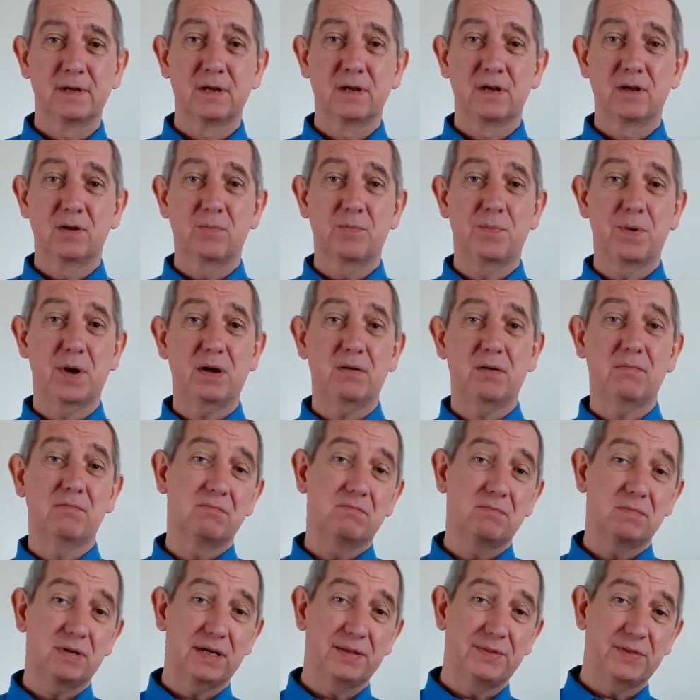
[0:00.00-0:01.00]
But
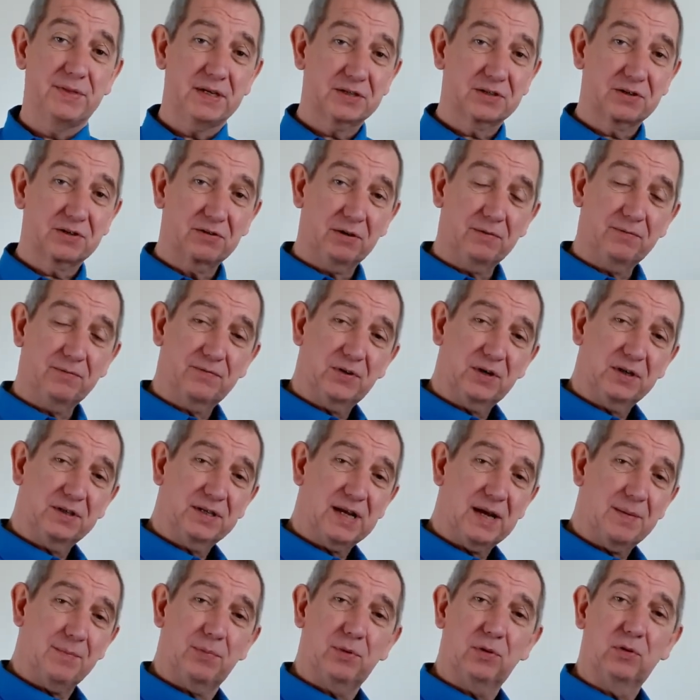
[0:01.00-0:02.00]
in this group, for
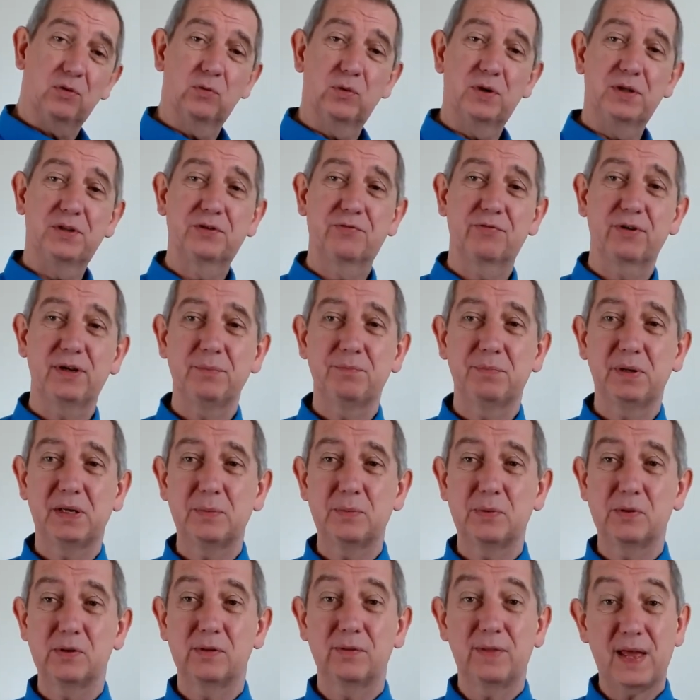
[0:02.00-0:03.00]
example, with 3
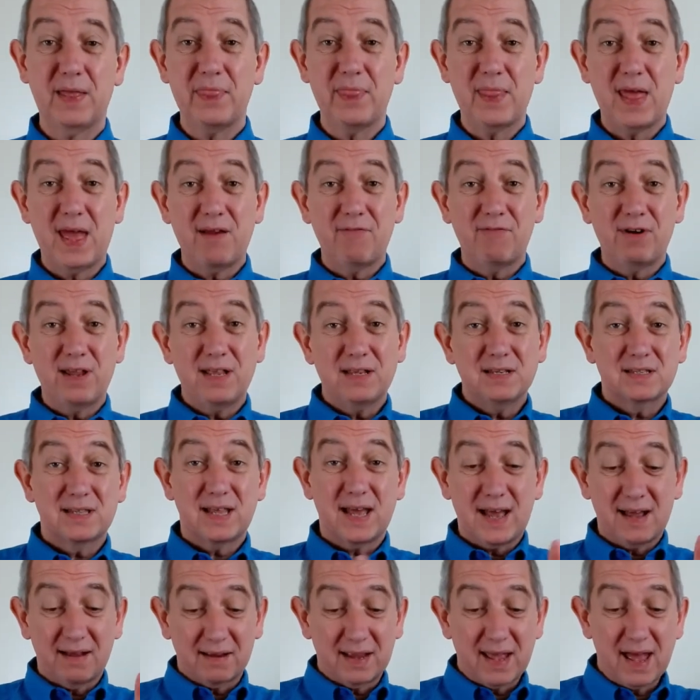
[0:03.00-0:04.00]
people, then there is
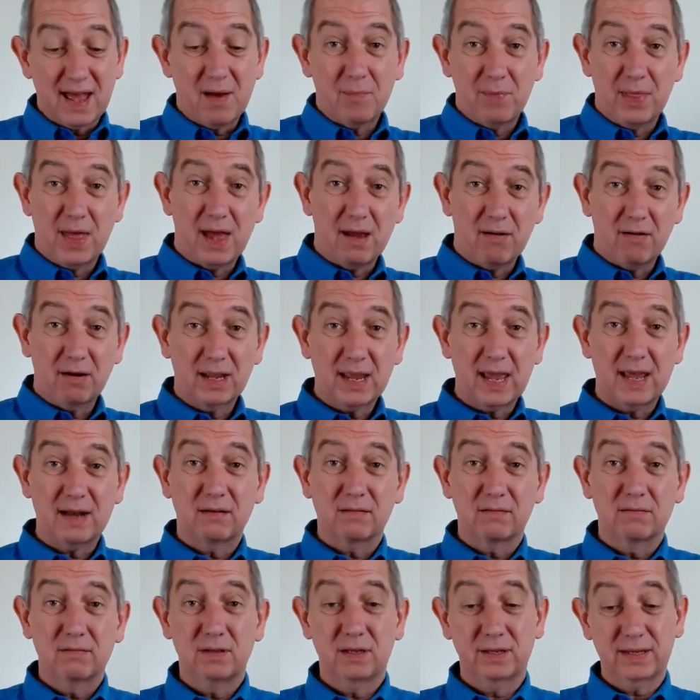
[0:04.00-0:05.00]
that gap there
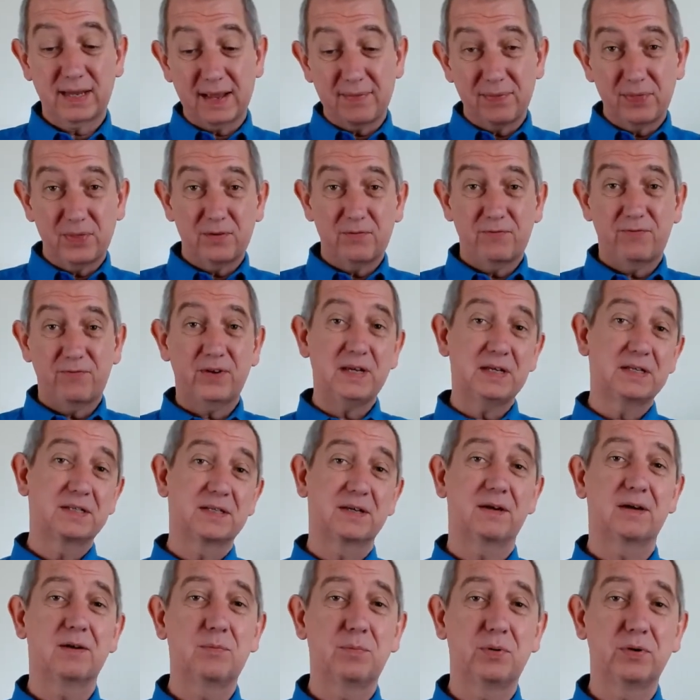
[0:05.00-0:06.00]
again. Again, the feet
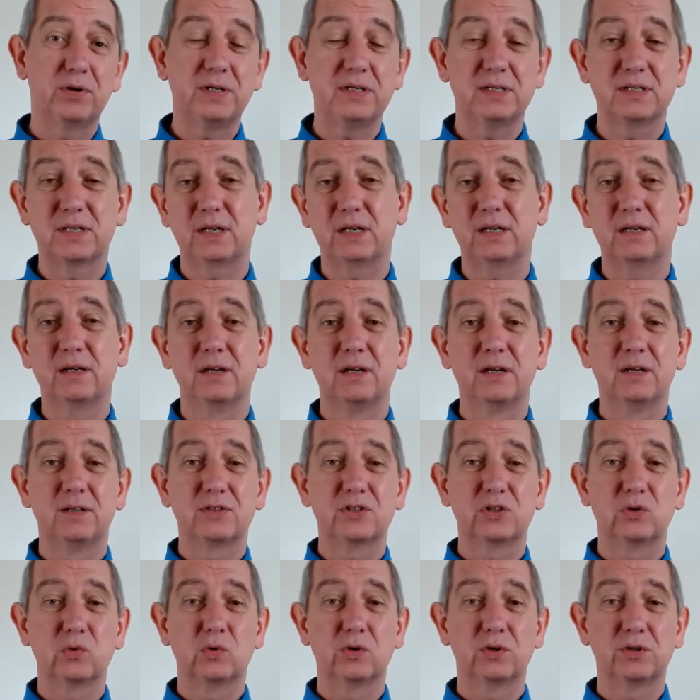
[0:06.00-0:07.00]
are pointing
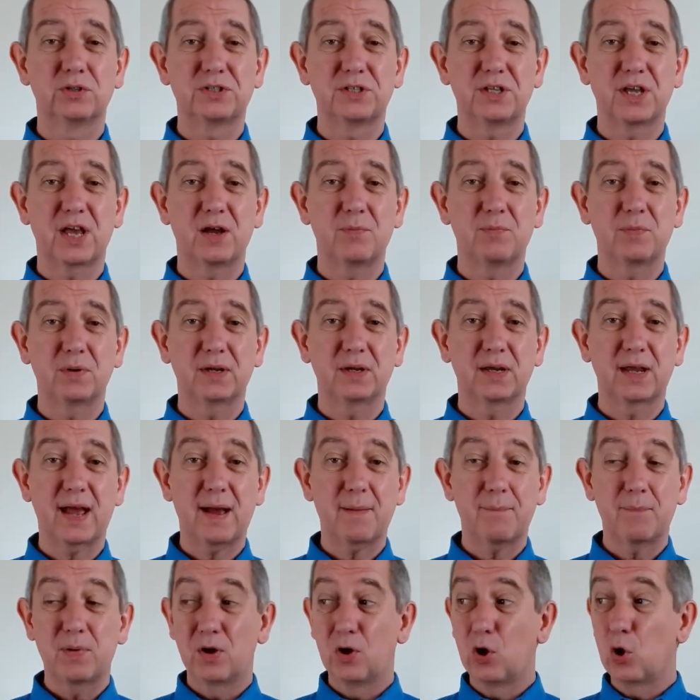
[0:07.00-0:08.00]
towards the open
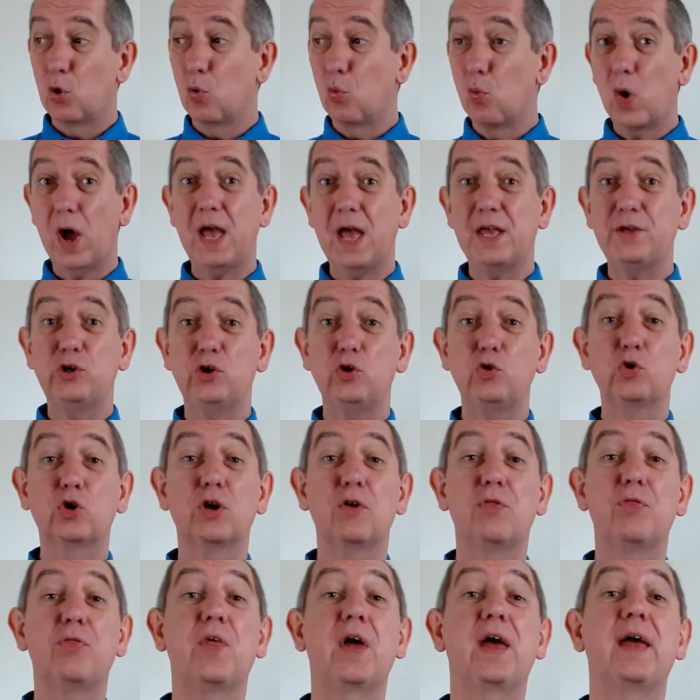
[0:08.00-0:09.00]
gap where you
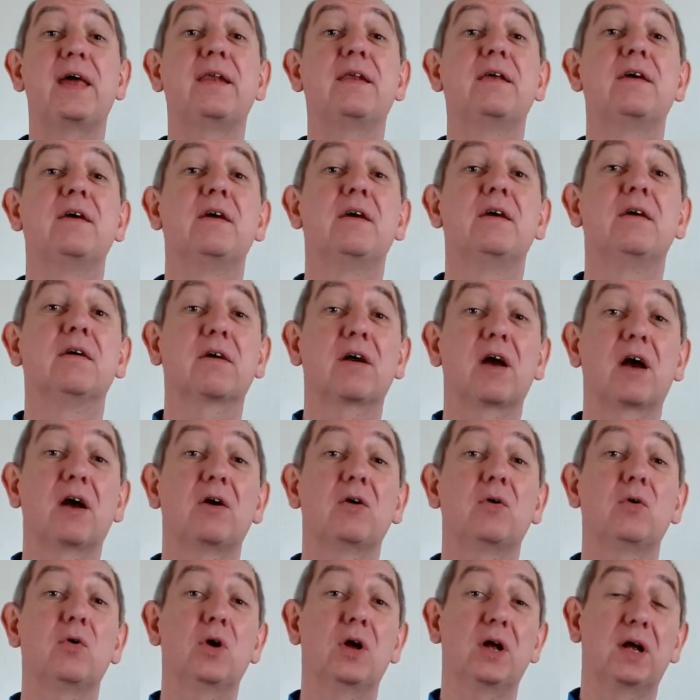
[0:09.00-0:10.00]
can then
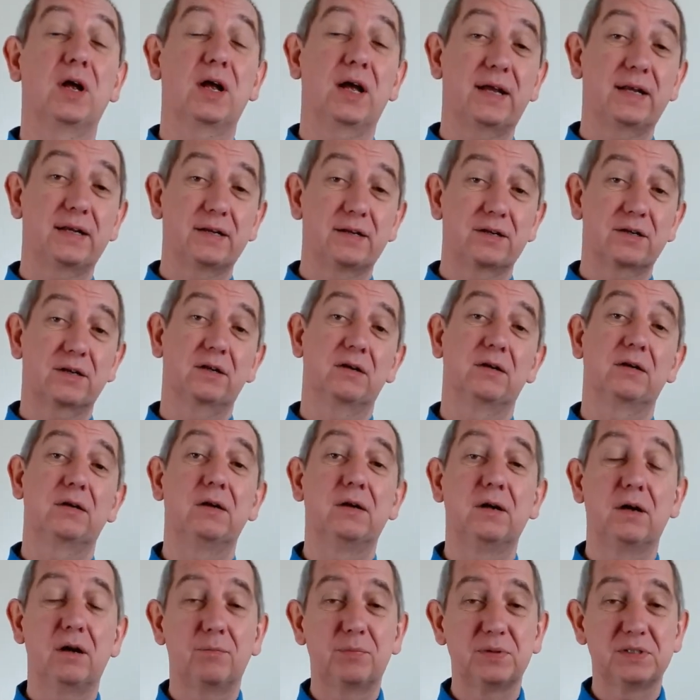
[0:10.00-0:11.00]
go and
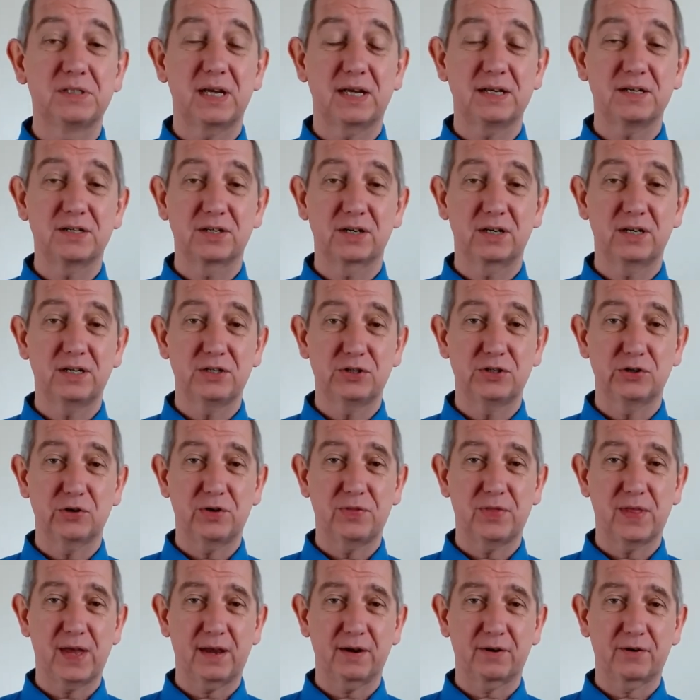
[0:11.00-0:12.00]
potentially join
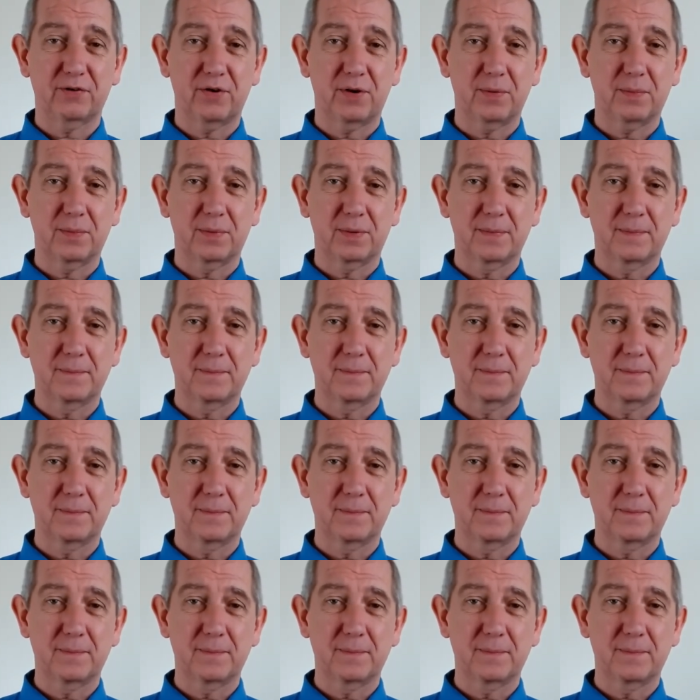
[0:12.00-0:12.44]
that group.